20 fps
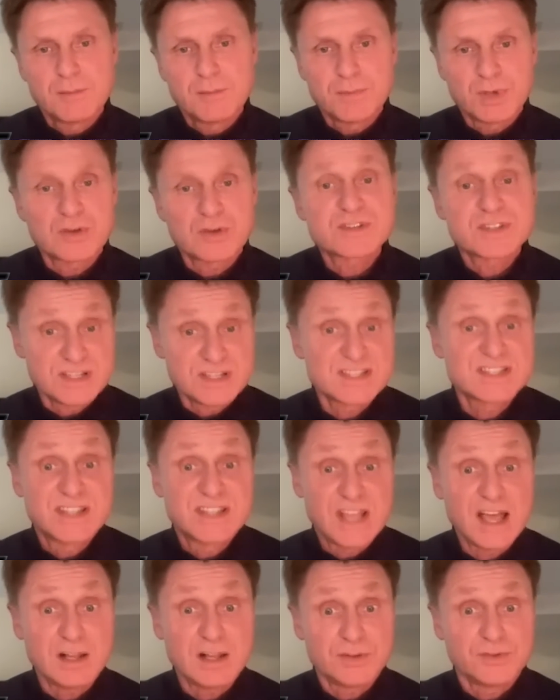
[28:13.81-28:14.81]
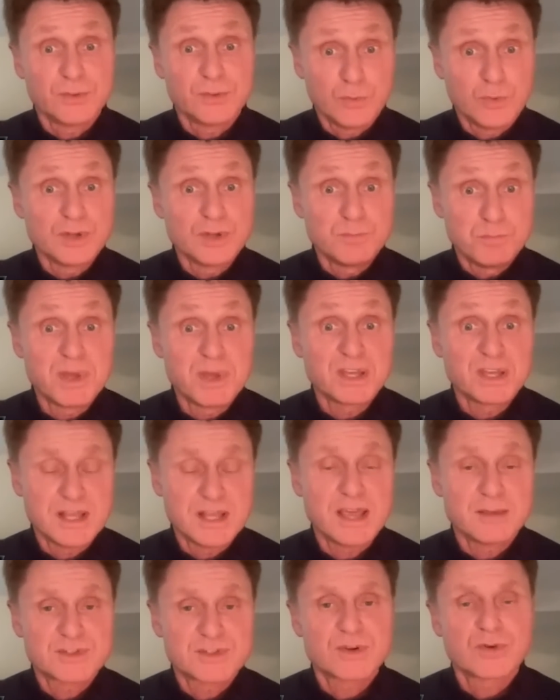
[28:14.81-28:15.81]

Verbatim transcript: because he's dealt with big names